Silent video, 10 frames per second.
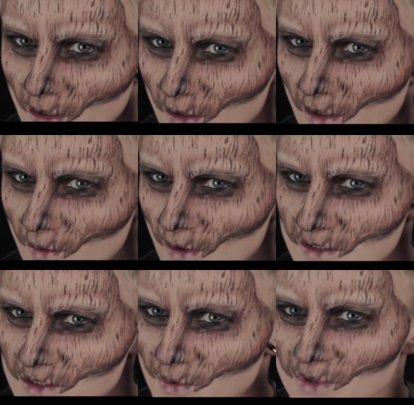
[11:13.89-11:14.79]
Now, I
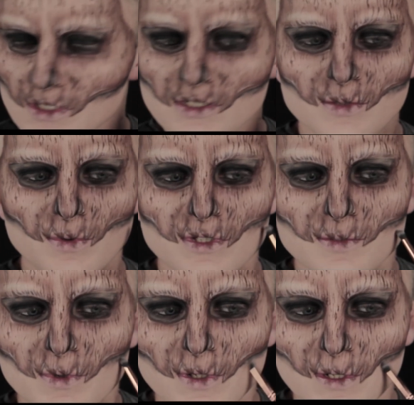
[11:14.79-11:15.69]
suppose this is where the
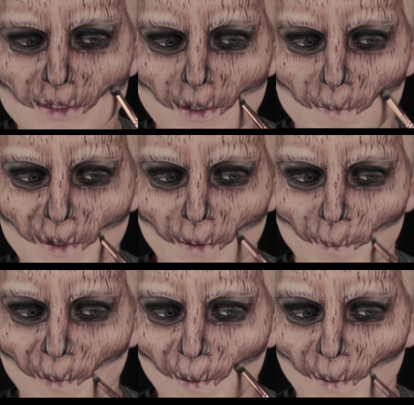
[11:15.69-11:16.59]
spookiness comes in,
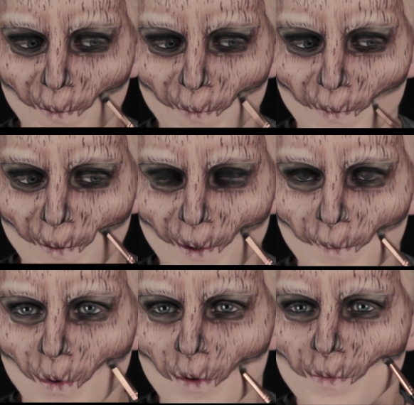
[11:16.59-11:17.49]
because I'm
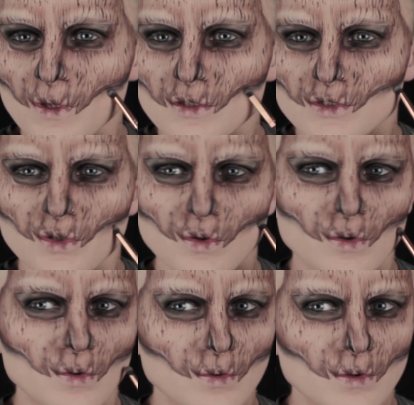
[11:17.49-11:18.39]
not being
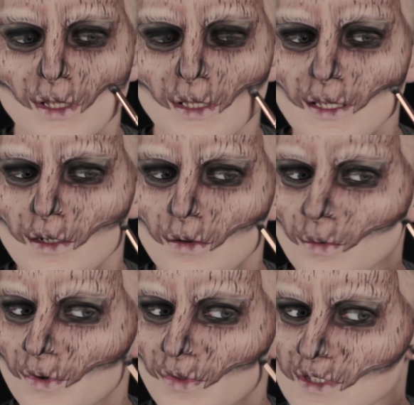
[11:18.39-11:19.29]
too clean
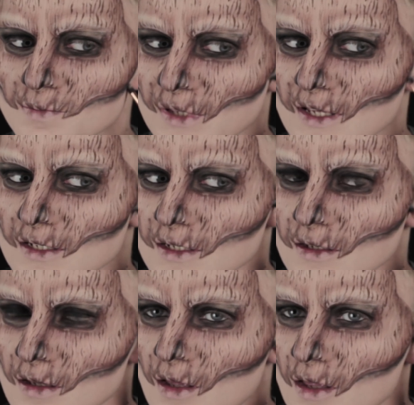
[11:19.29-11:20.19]
with this
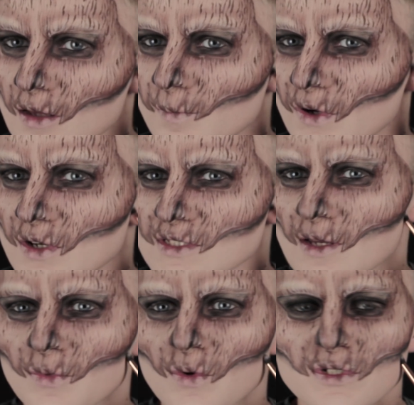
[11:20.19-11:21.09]
blending, because
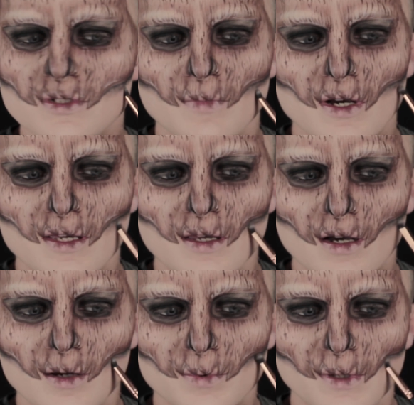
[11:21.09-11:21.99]
I'm going to mucky it
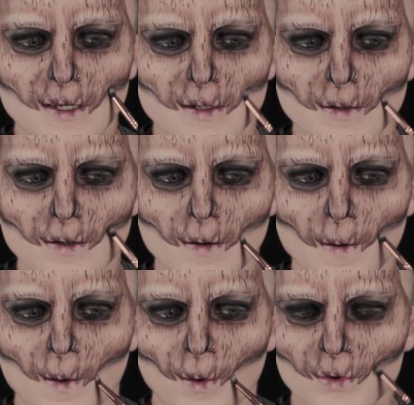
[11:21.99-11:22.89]
up later.
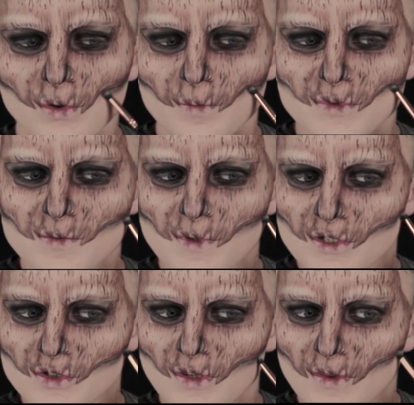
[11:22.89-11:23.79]
So I'm just making
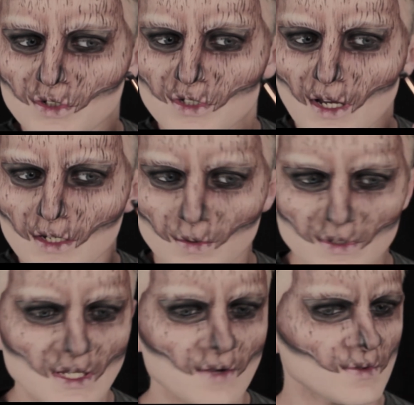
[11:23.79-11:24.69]
sure that the shadow is
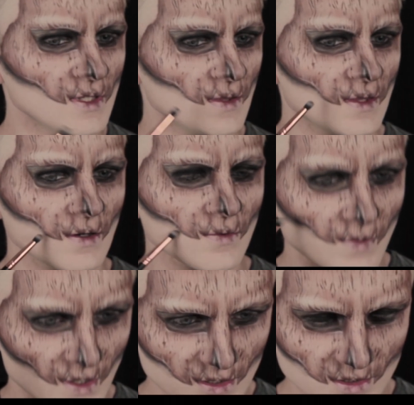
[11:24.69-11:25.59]
definitely there
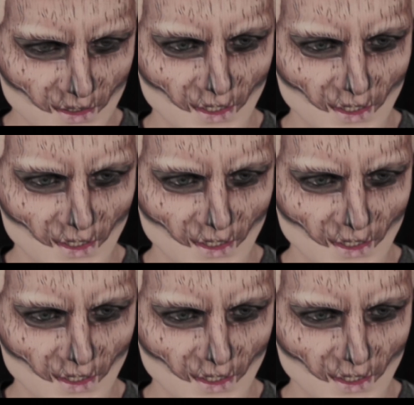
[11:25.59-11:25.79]
first.